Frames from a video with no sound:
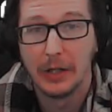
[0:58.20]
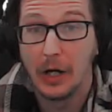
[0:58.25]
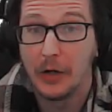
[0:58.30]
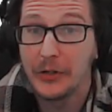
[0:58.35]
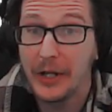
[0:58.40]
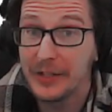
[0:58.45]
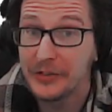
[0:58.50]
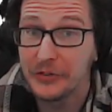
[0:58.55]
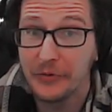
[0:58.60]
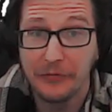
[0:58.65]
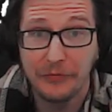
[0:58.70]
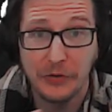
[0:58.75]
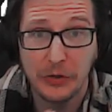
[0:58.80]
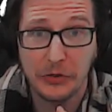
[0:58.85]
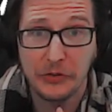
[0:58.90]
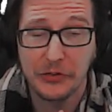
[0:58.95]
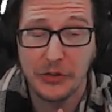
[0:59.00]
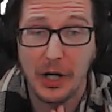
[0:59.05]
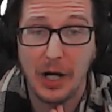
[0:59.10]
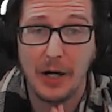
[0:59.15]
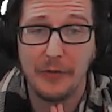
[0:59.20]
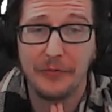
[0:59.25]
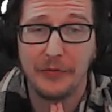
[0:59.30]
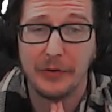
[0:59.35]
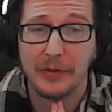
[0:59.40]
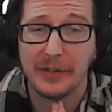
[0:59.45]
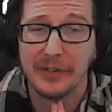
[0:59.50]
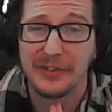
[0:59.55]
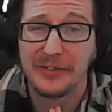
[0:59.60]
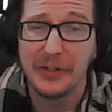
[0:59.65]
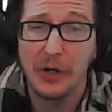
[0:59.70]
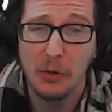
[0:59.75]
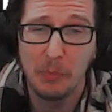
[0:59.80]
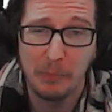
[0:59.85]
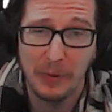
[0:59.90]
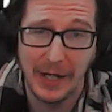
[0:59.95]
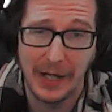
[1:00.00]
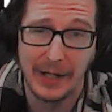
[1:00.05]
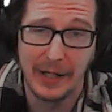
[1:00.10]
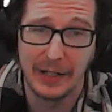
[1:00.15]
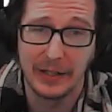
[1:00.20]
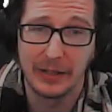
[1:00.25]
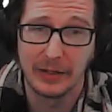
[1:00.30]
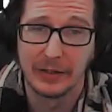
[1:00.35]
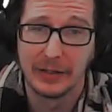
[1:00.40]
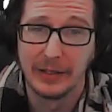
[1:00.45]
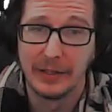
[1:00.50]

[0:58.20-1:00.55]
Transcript: Okay, so first off, don't panic.